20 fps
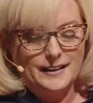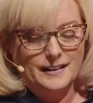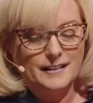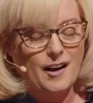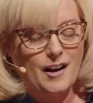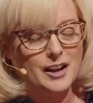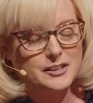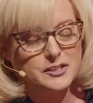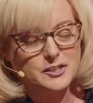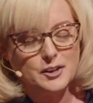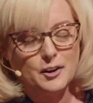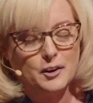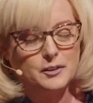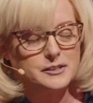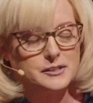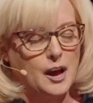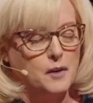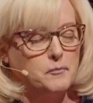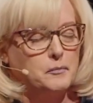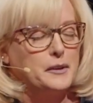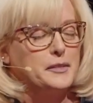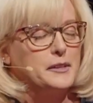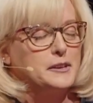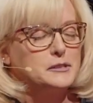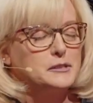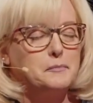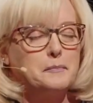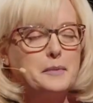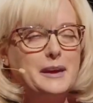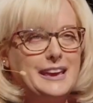God shows up with
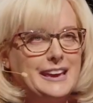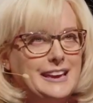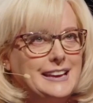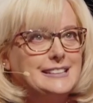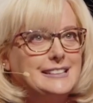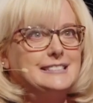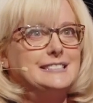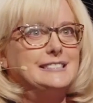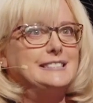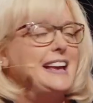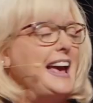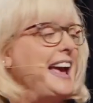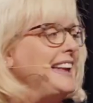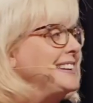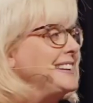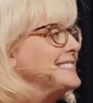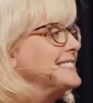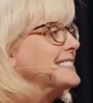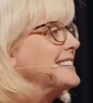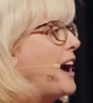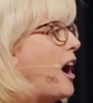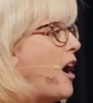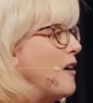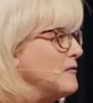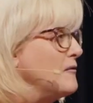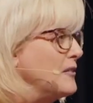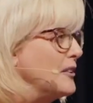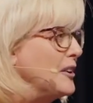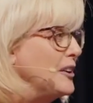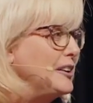His peace and His
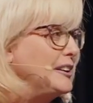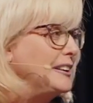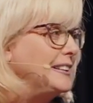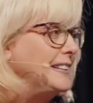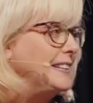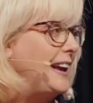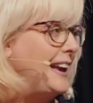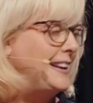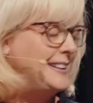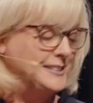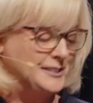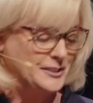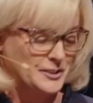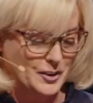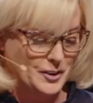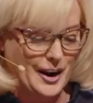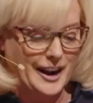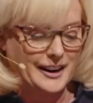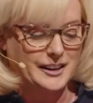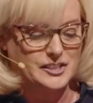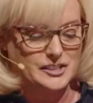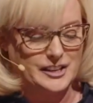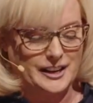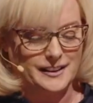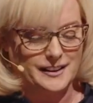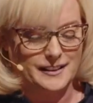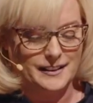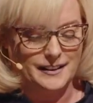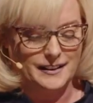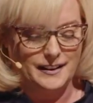comfort and His
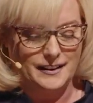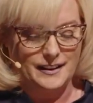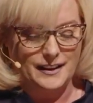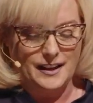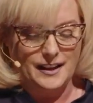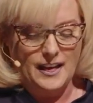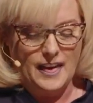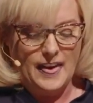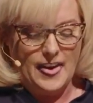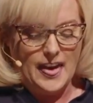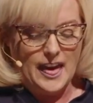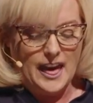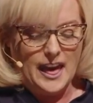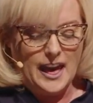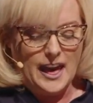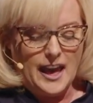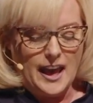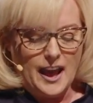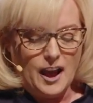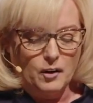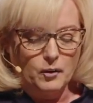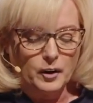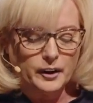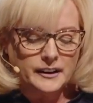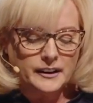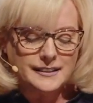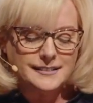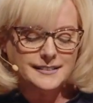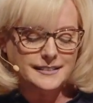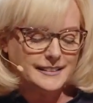direction. We're
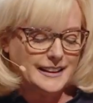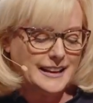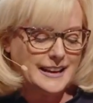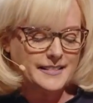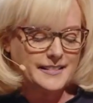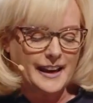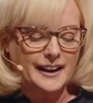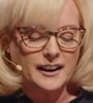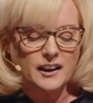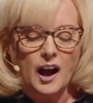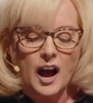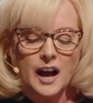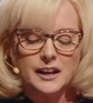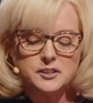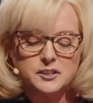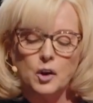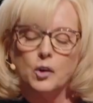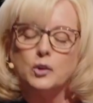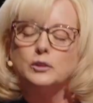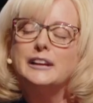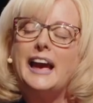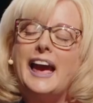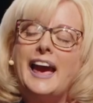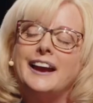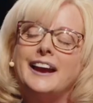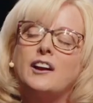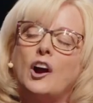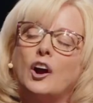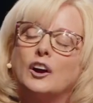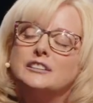going to see that God told
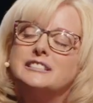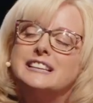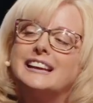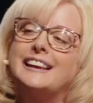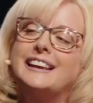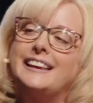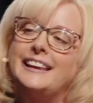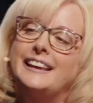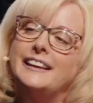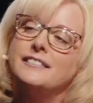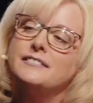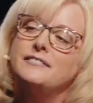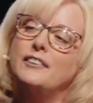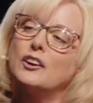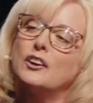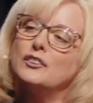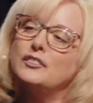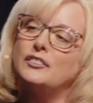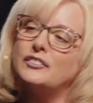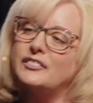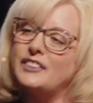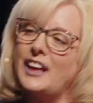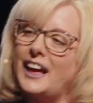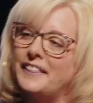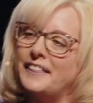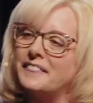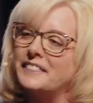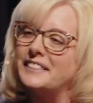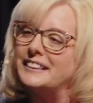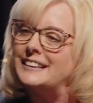Hagar to give her
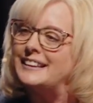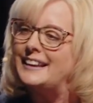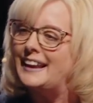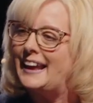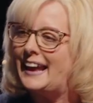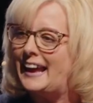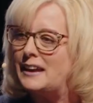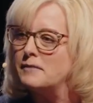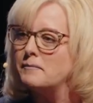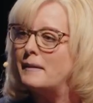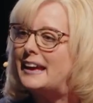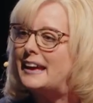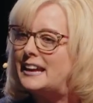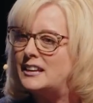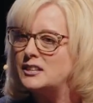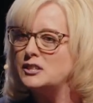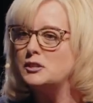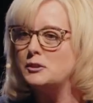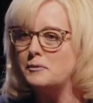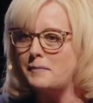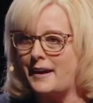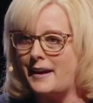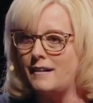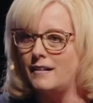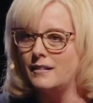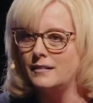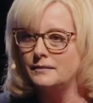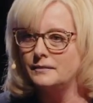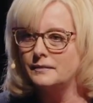son the name Ishmael.